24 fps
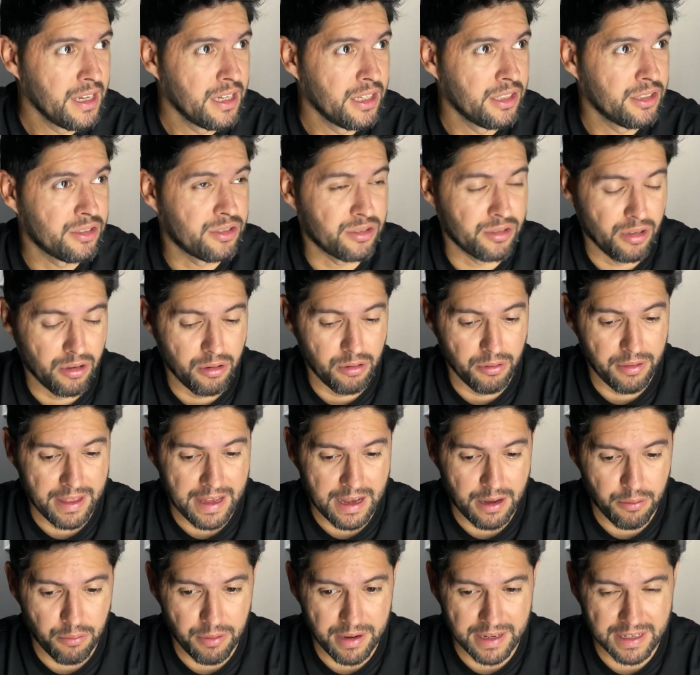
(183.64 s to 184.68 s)
so
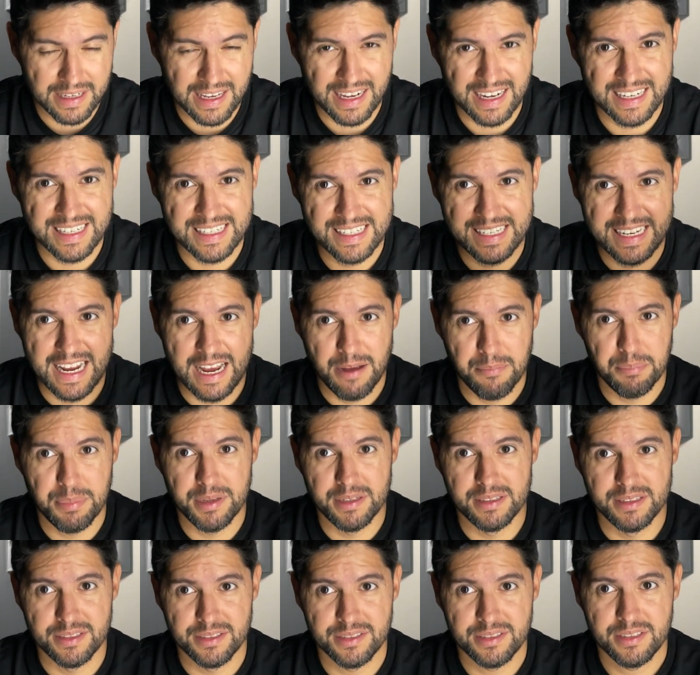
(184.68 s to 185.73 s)
that way it kind of
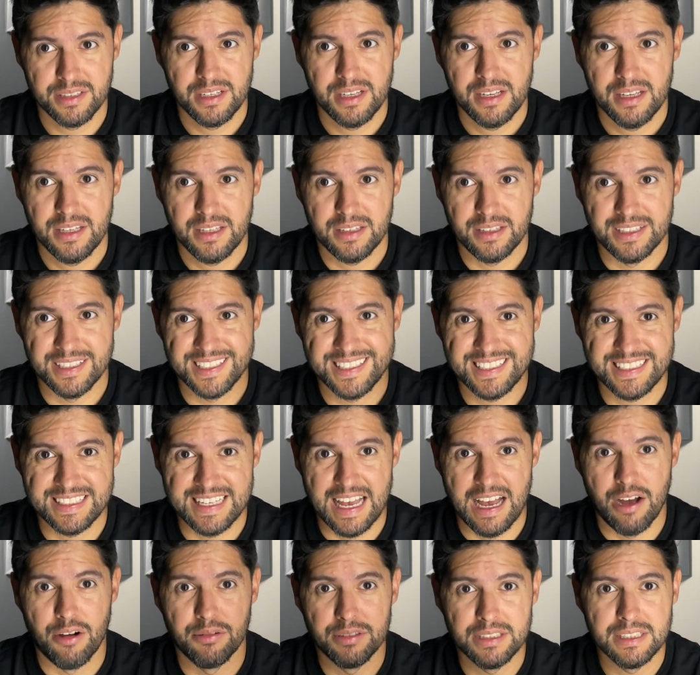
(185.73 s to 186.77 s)
dampens the
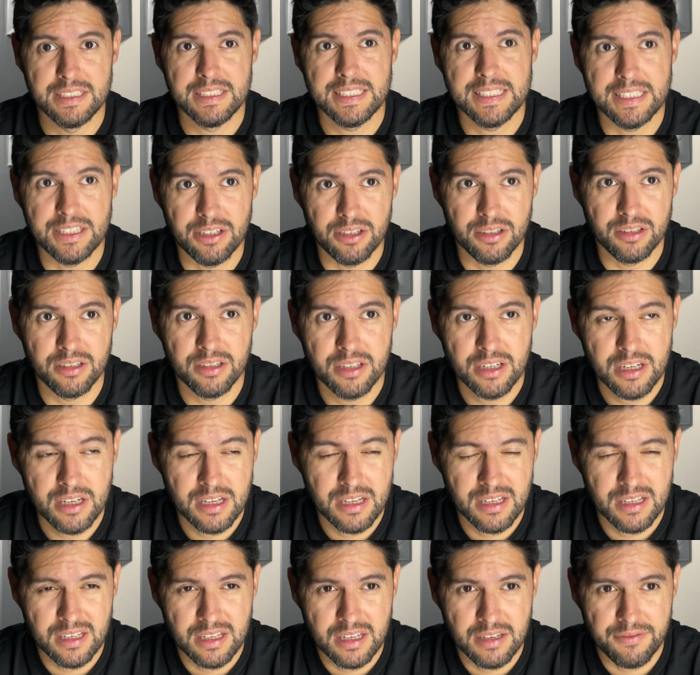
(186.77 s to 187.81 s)
sound in here.
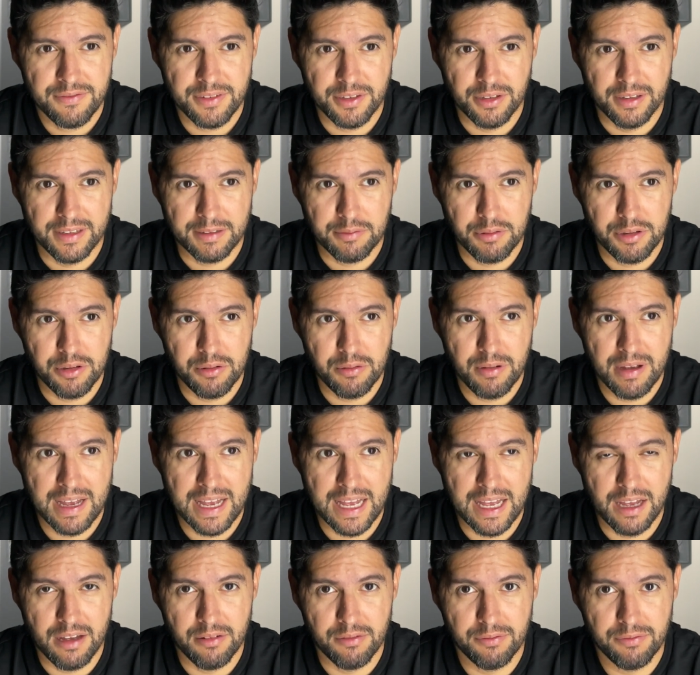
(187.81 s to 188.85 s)
I feel like when you
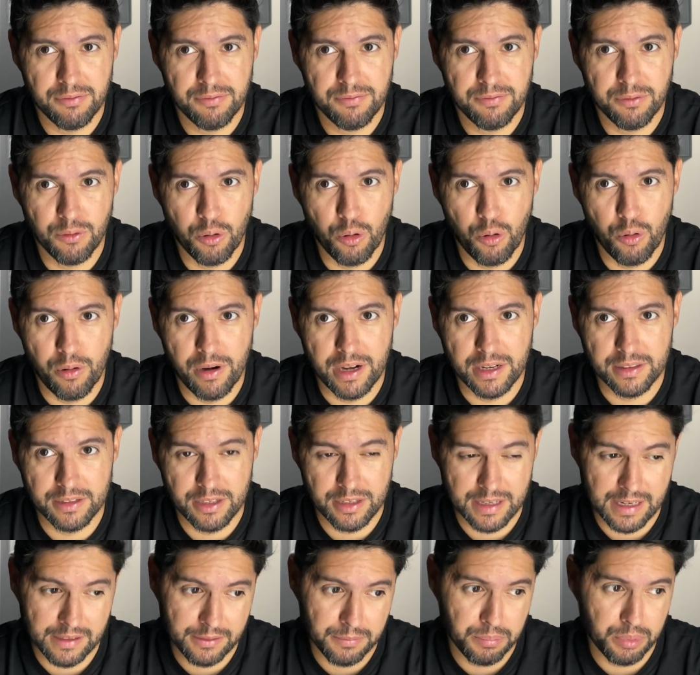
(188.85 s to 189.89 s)
have flooring, then
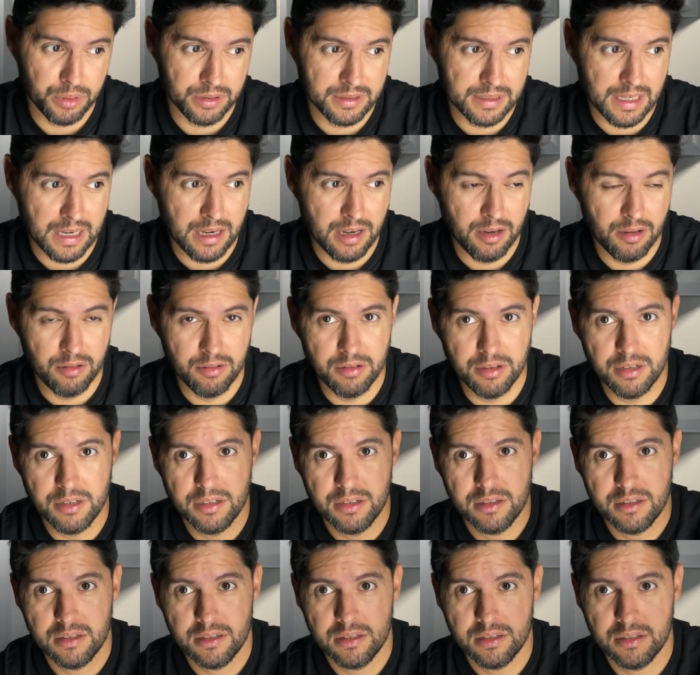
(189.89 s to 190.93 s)
you have to put down
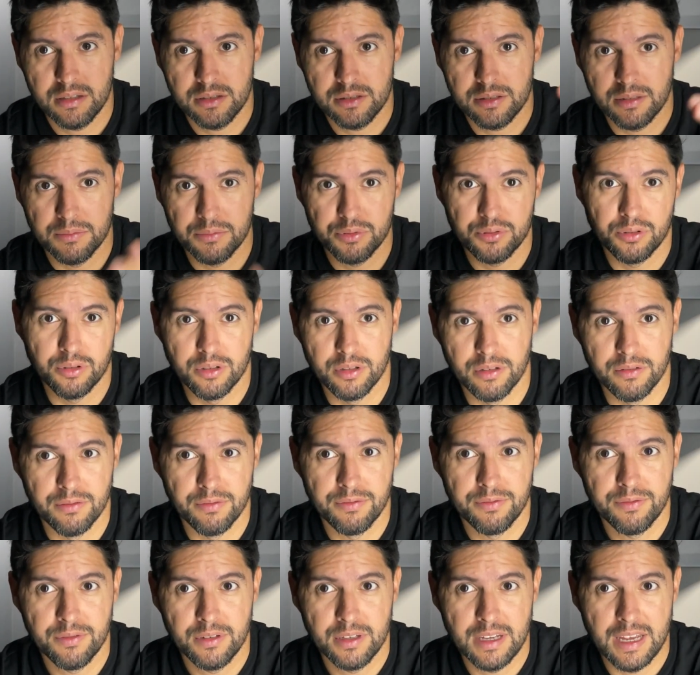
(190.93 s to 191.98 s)
some sort
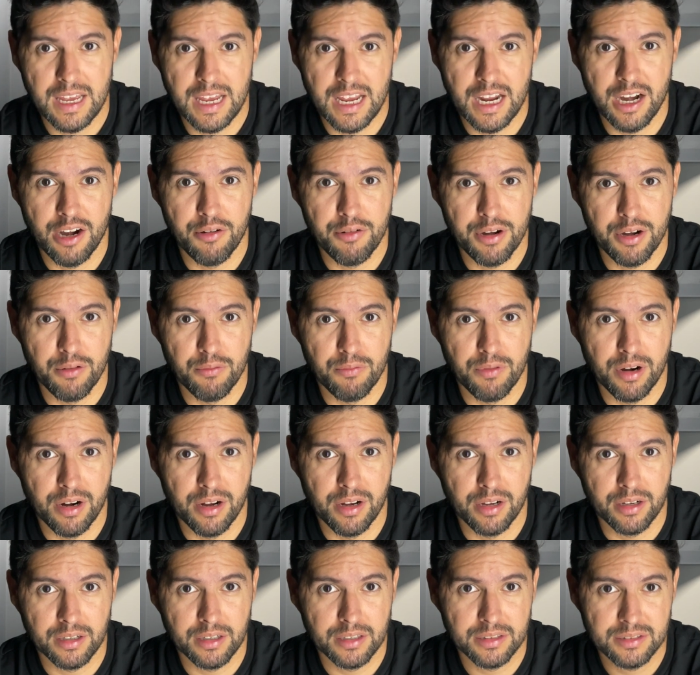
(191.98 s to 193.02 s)
of area
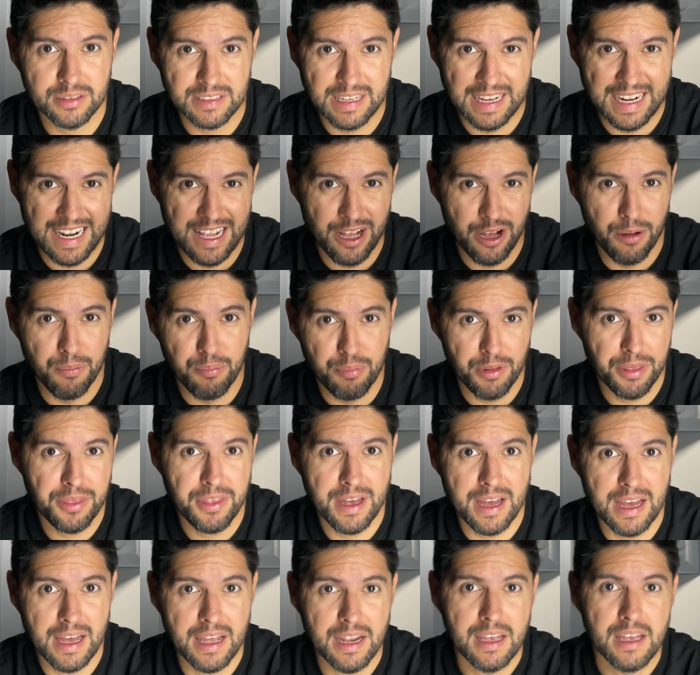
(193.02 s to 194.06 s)
rug to kind of help with
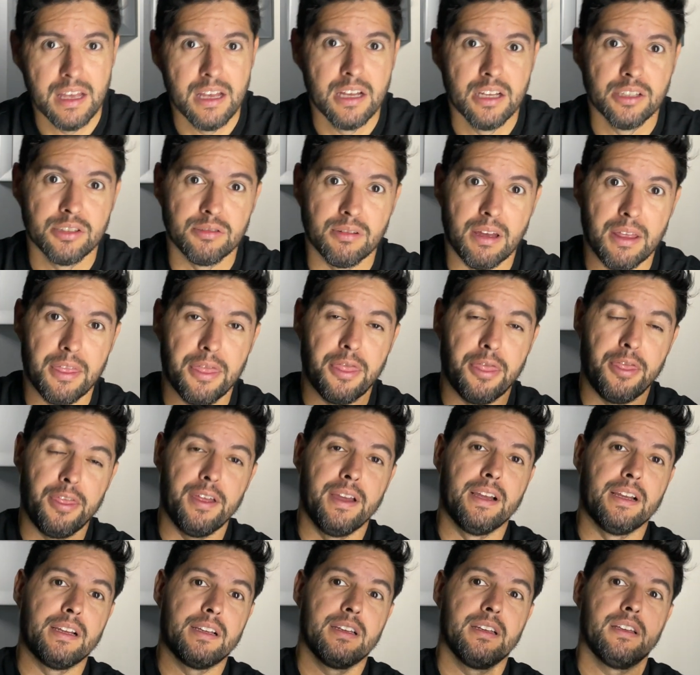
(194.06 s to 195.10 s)
that. So I
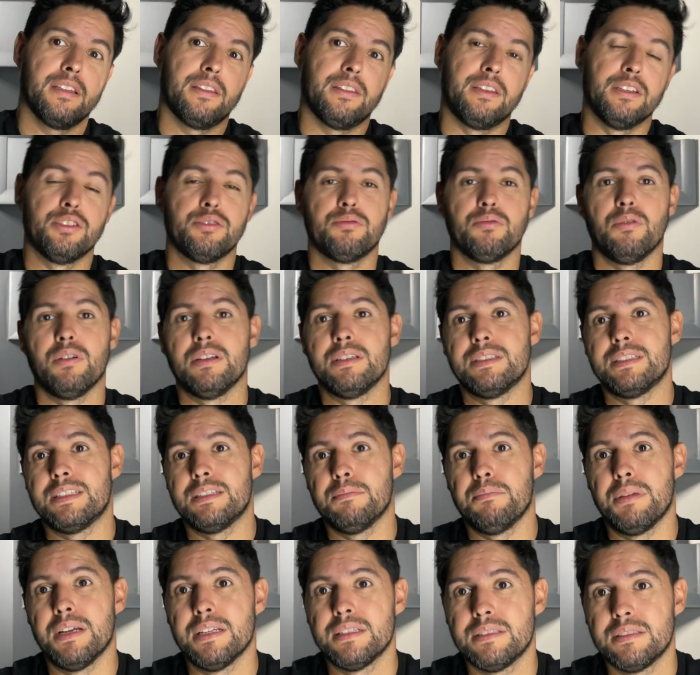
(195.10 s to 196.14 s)
think this was the
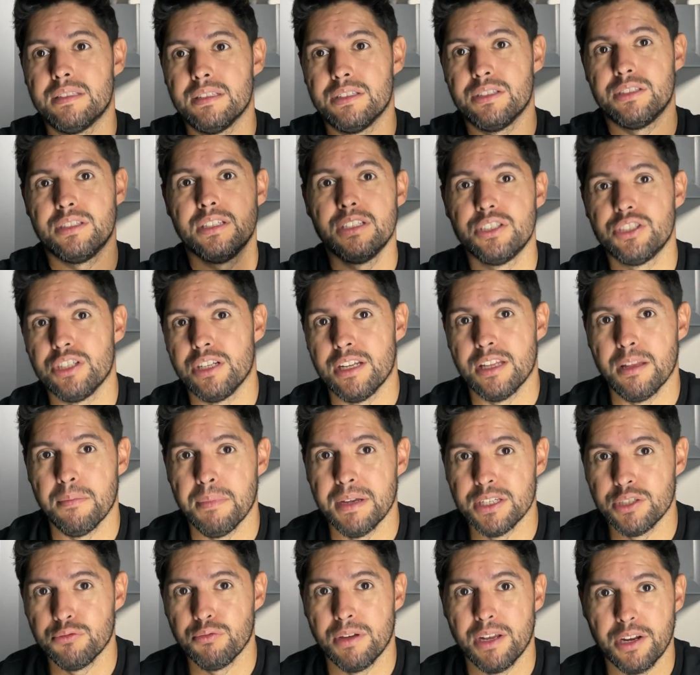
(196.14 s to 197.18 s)
best decision and the
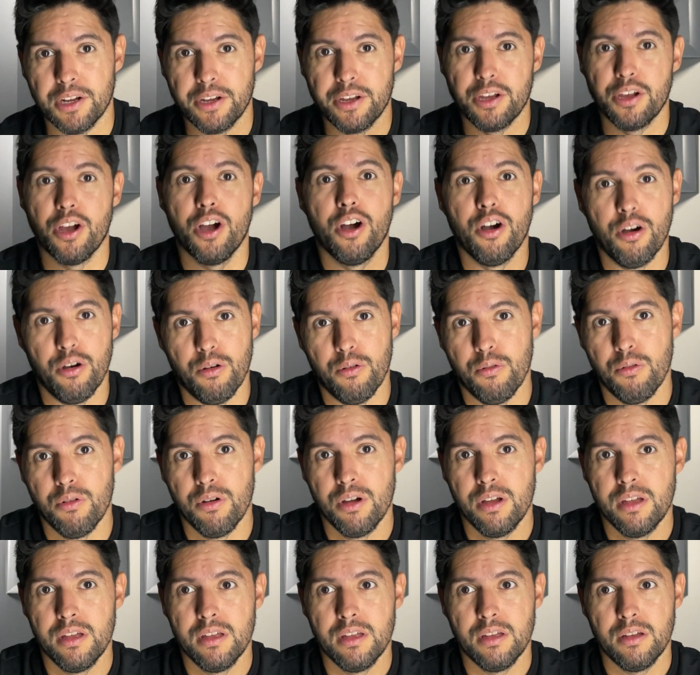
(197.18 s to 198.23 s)
best way to go
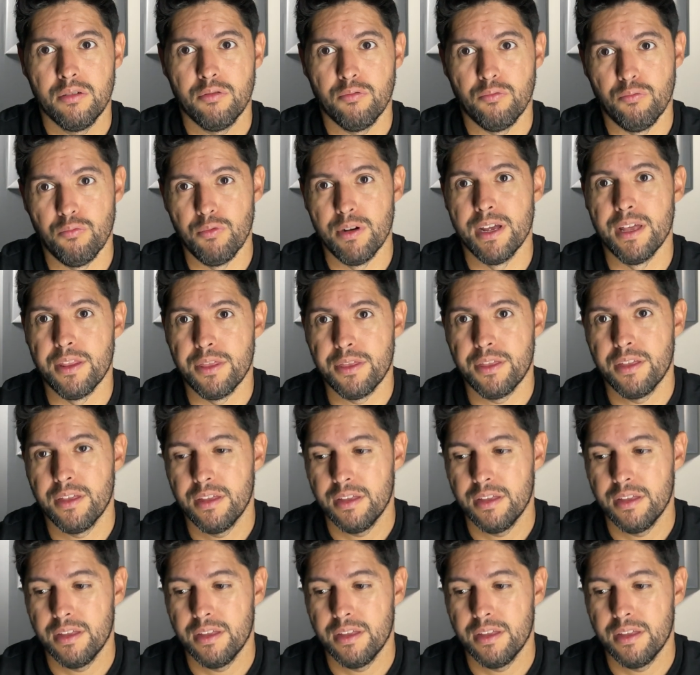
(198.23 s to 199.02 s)
with